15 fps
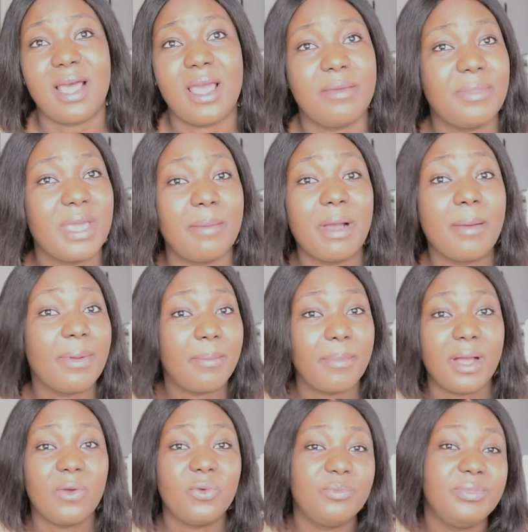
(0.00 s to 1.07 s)
die. Me and my
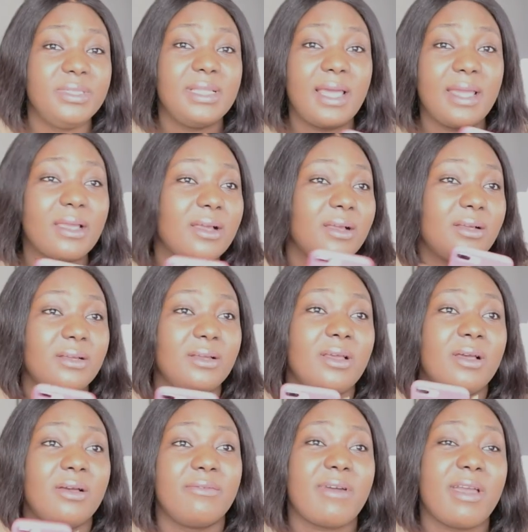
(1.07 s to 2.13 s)
papa will be like
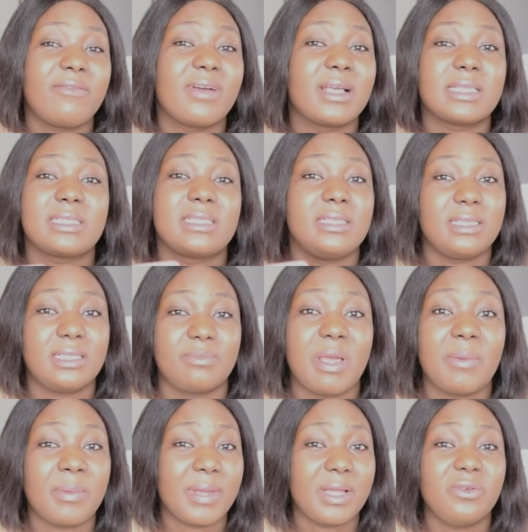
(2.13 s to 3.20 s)
5 and 6.
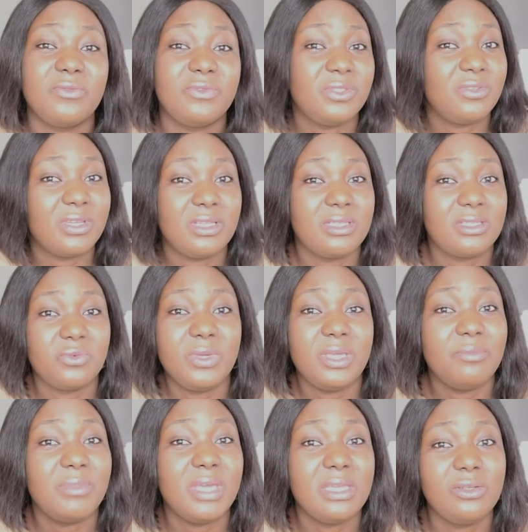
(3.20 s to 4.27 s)
My papa no fit do anything.
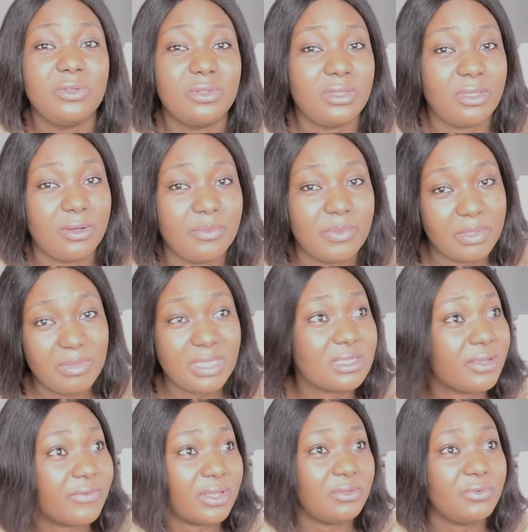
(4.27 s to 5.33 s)
Me he no tell me. Me
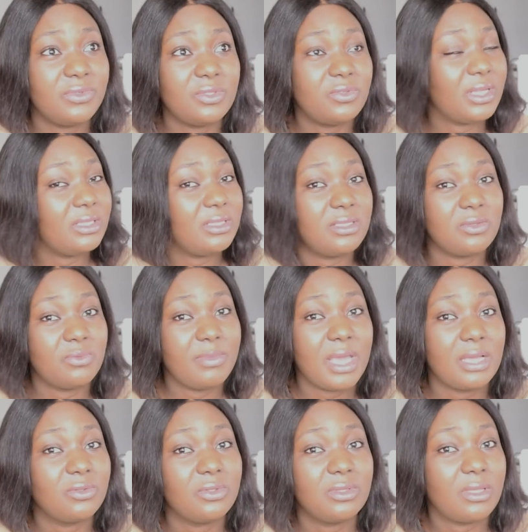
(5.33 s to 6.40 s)
self I no fit do anything. Me
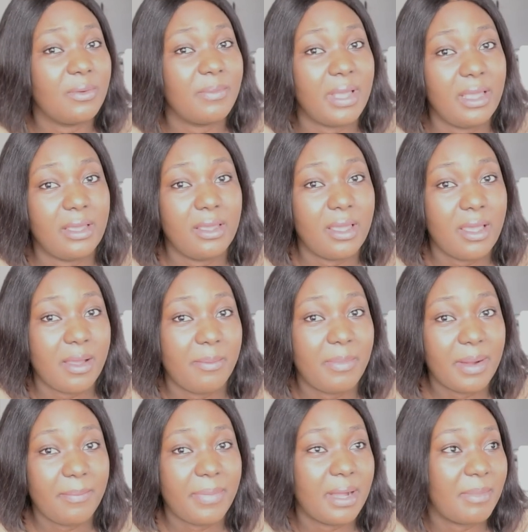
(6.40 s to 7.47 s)
I no tell my
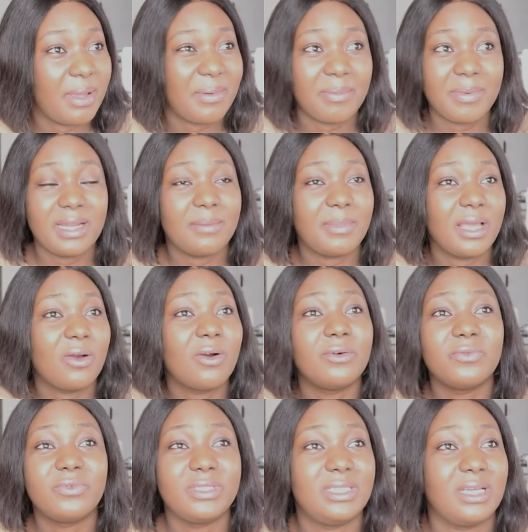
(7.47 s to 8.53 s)
papa. My papa na my
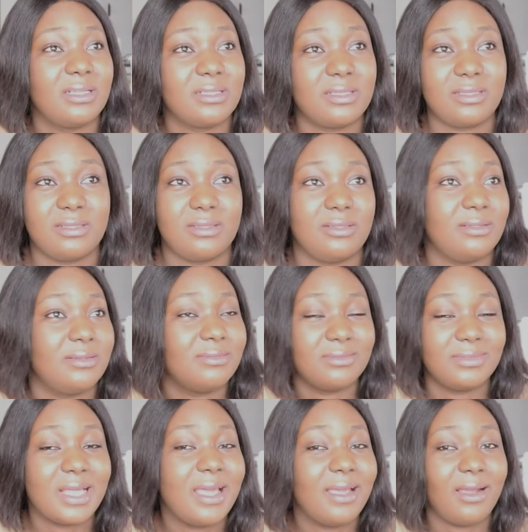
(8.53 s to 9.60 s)
confidant.
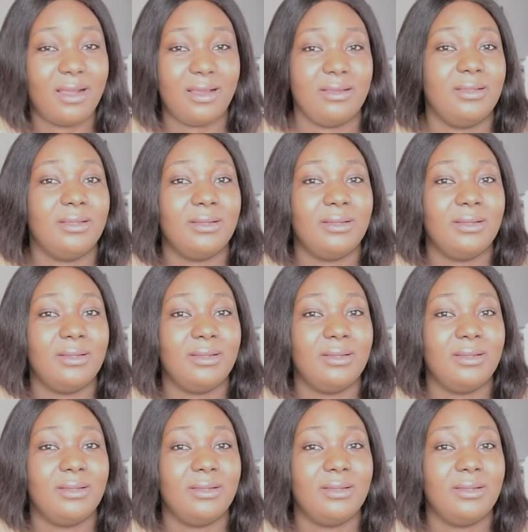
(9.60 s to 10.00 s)
Like